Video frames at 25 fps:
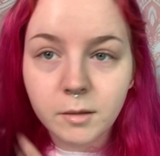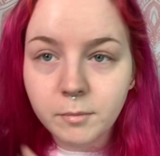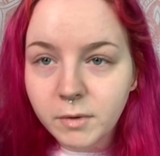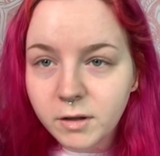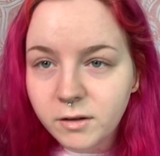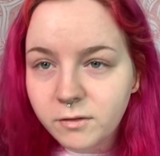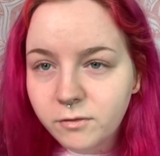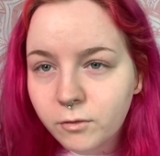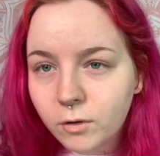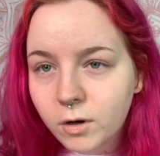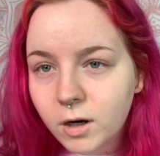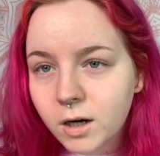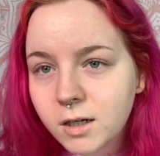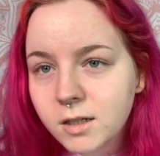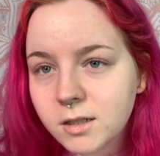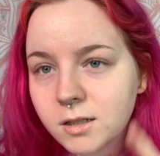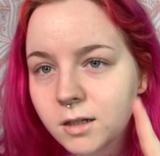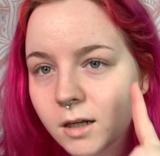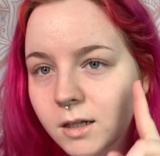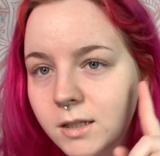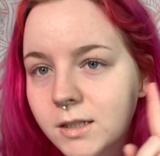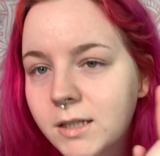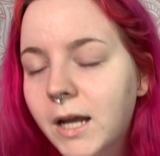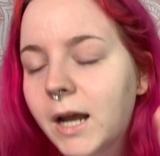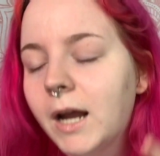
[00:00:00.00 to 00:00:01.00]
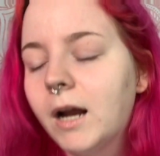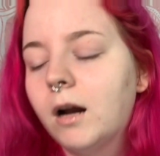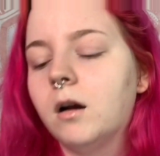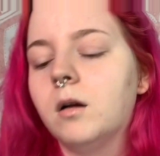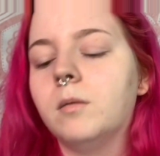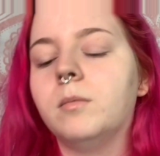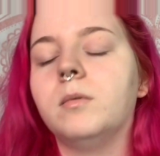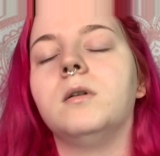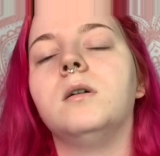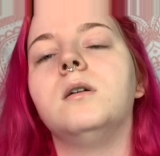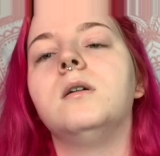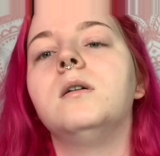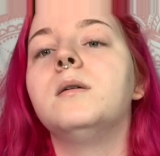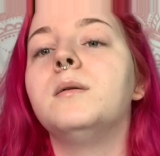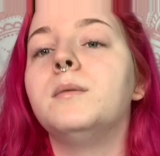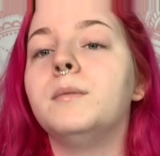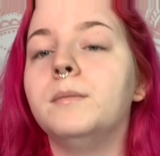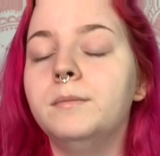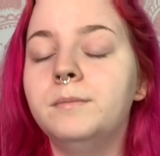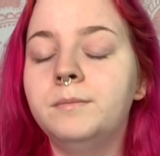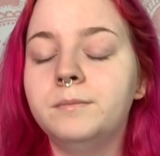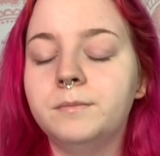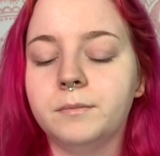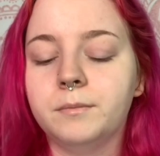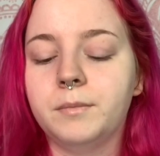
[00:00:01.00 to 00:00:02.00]
My forehead's not terrible,
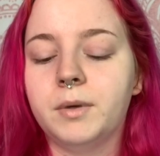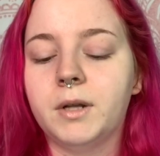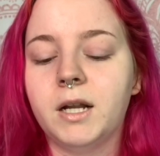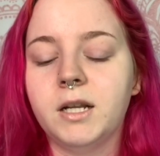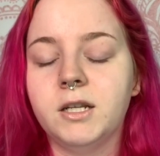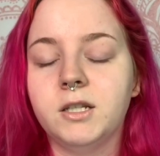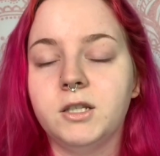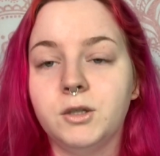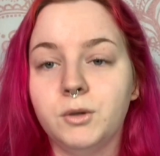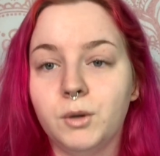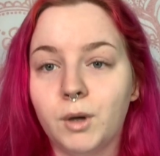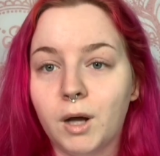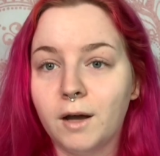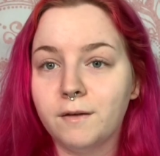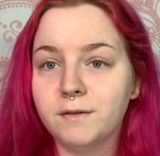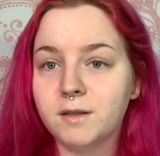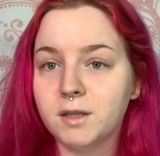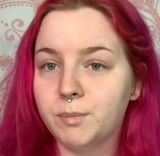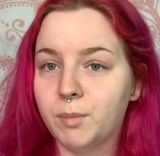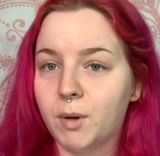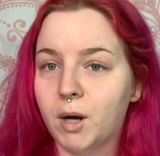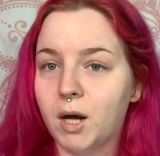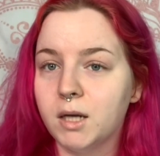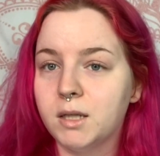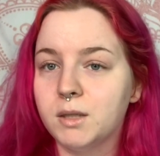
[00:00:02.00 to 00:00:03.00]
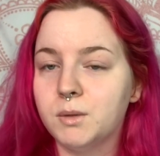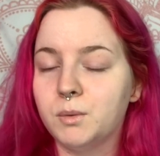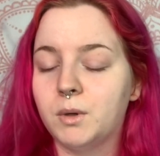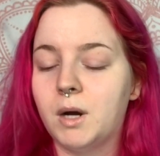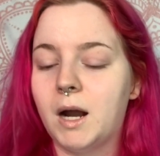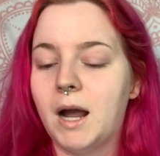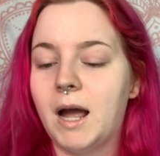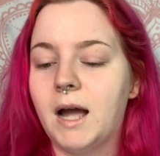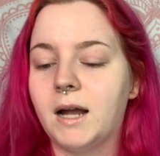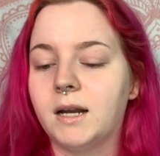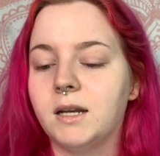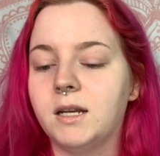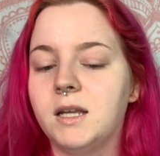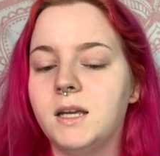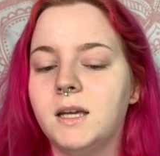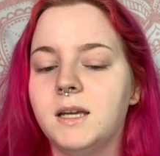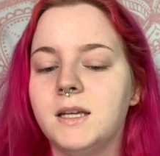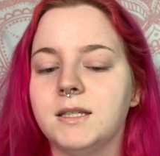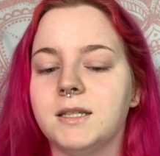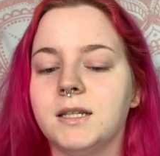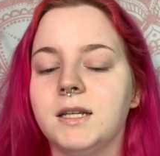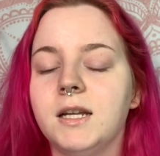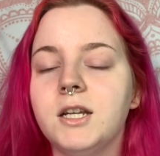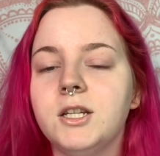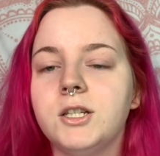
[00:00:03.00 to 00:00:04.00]
but I do have spots where acne
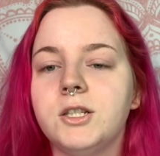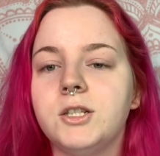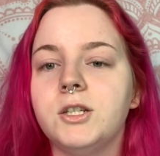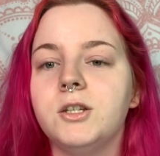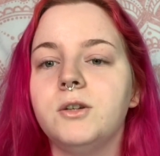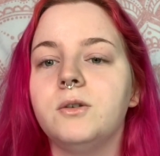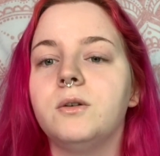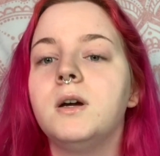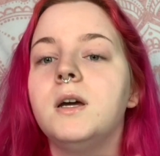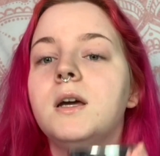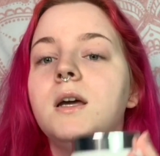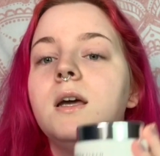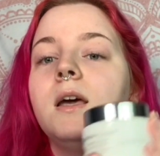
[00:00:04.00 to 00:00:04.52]
is an issue.